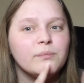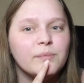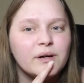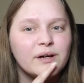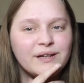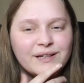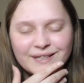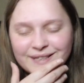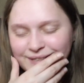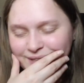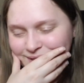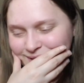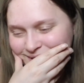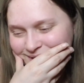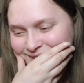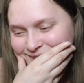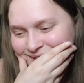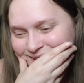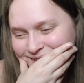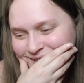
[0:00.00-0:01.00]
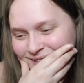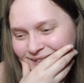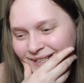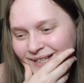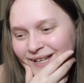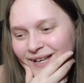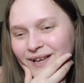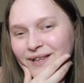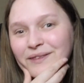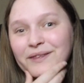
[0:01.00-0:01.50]
but
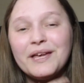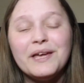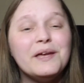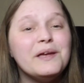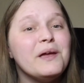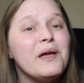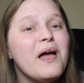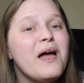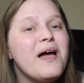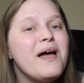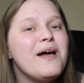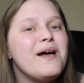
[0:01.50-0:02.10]
they